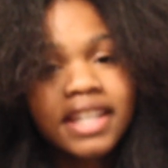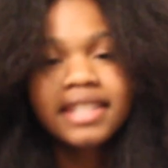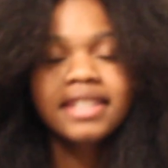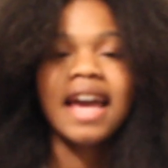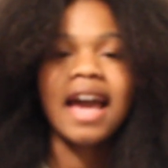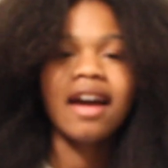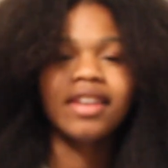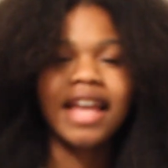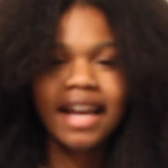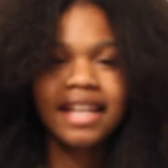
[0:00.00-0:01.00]
this style,
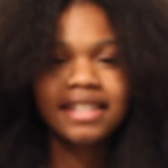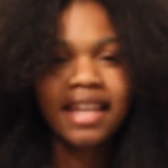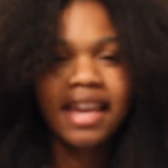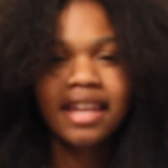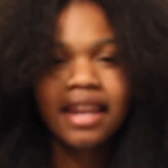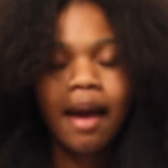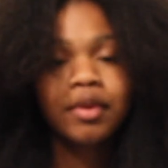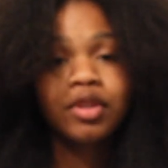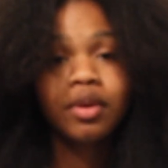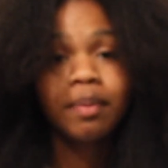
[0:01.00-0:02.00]
like I said, I'm
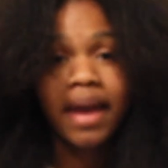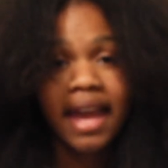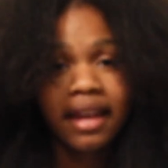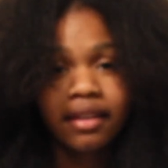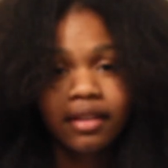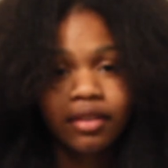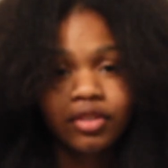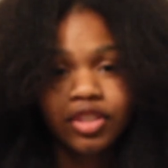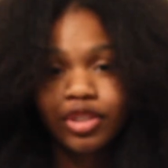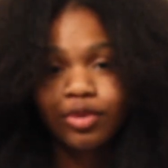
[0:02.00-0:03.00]
going to do the back.
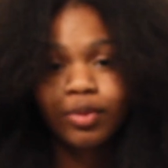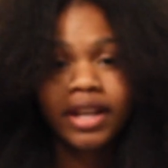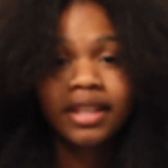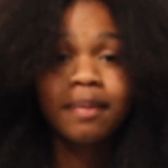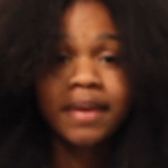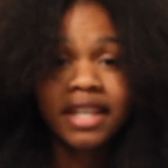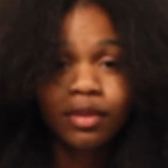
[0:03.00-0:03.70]
Just regular mini